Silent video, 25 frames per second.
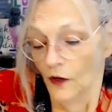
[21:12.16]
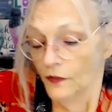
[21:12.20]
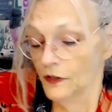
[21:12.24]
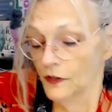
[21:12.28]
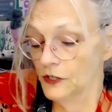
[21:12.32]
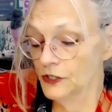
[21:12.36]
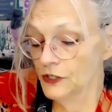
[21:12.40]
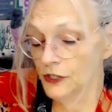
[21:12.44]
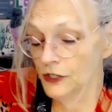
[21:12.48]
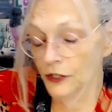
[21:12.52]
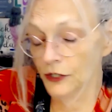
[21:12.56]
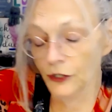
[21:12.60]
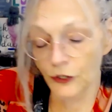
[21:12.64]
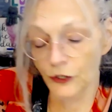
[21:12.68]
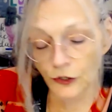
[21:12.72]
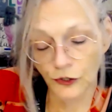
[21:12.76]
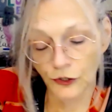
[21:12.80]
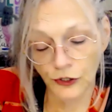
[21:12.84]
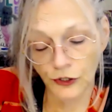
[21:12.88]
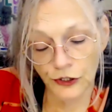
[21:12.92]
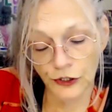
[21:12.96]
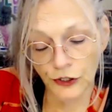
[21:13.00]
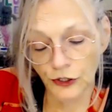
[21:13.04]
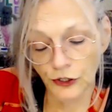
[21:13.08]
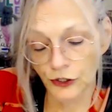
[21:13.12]
The
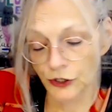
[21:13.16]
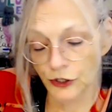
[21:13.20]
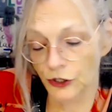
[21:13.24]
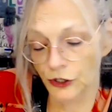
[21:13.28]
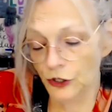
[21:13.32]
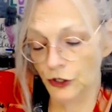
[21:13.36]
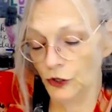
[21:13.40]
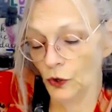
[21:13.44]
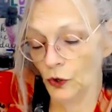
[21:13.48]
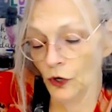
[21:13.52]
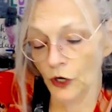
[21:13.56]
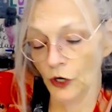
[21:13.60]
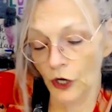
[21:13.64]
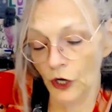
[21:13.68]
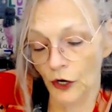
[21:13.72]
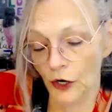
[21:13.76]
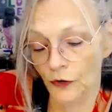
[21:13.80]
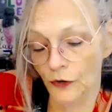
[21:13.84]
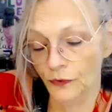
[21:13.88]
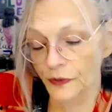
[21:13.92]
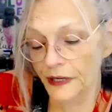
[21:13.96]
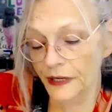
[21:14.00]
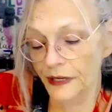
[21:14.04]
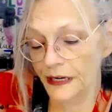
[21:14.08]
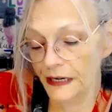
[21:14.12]
solution to your
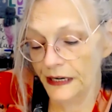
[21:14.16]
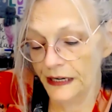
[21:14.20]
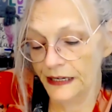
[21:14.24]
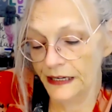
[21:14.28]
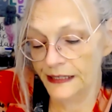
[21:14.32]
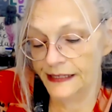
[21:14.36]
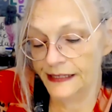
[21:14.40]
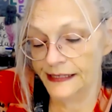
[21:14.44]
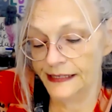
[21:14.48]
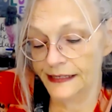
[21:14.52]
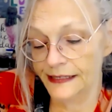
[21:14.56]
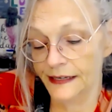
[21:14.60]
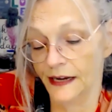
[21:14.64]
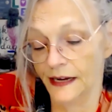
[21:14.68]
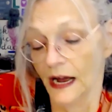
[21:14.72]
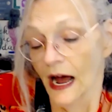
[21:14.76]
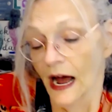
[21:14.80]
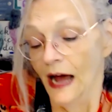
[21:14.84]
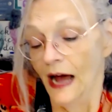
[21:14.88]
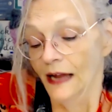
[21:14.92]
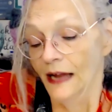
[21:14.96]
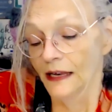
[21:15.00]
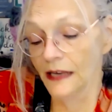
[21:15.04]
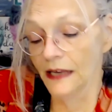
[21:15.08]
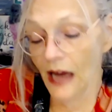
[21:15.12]
loneliness
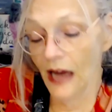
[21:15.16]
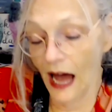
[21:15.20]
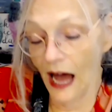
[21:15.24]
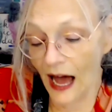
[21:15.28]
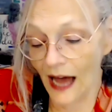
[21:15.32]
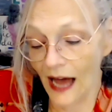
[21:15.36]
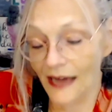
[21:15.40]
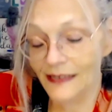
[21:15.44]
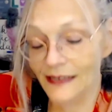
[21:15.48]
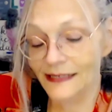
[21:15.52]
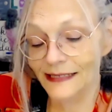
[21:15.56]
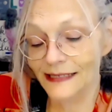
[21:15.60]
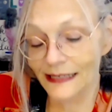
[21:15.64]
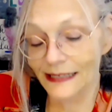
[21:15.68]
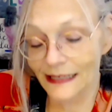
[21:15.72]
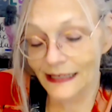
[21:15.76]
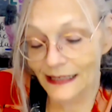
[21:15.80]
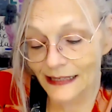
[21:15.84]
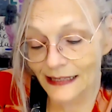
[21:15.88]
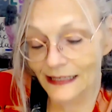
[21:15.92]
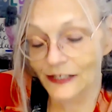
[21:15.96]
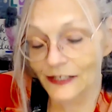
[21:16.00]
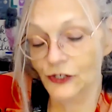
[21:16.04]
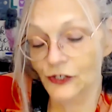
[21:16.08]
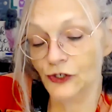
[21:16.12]
lies
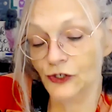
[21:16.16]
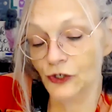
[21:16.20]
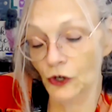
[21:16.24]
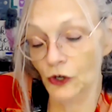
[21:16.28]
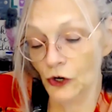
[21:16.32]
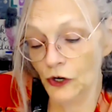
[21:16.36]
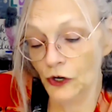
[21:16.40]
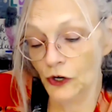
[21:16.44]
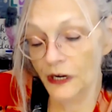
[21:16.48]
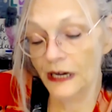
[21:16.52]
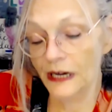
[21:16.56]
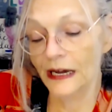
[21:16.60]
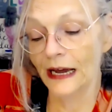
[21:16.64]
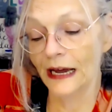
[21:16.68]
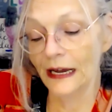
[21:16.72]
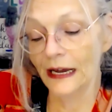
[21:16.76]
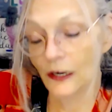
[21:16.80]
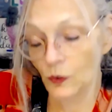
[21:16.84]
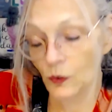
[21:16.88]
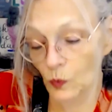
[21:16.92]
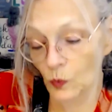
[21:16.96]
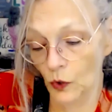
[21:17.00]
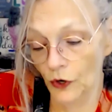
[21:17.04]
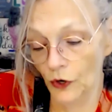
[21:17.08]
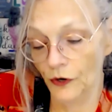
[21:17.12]
in this turning
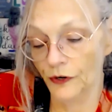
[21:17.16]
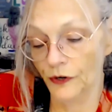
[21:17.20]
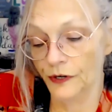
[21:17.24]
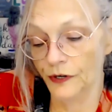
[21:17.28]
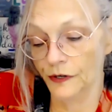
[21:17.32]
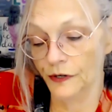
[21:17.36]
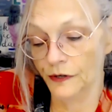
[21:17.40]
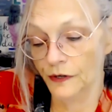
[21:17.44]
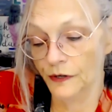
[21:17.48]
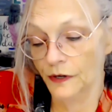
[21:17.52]
inward,